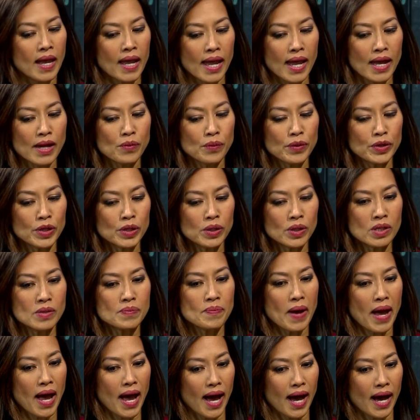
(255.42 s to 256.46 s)
And when you look
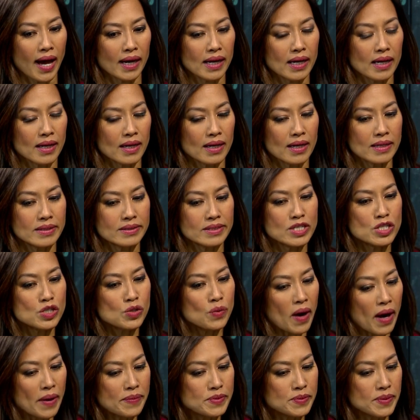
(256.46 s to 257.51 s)
back, uh,
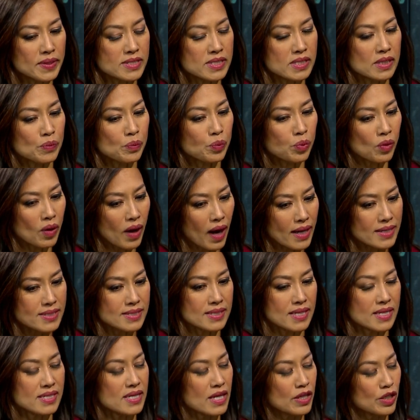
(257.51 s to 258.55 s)
describe to us the
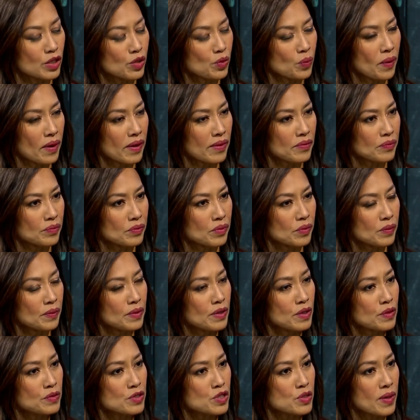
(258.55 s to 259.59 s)
process that you went through
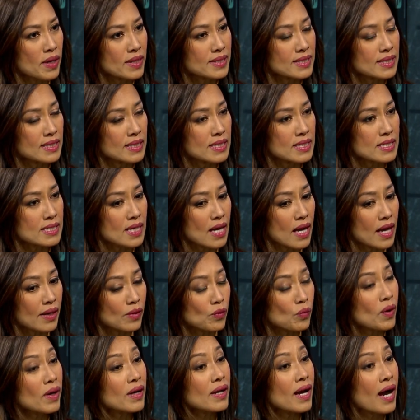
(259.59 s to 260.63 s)
when you were trying to
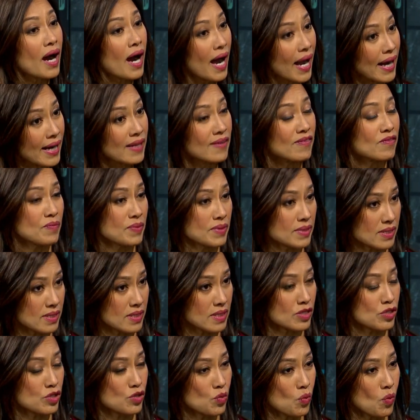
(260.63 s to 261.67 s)
decide what kind of
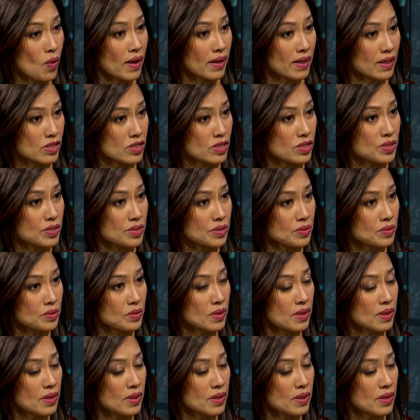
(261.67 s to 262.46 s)
business you wanted to do.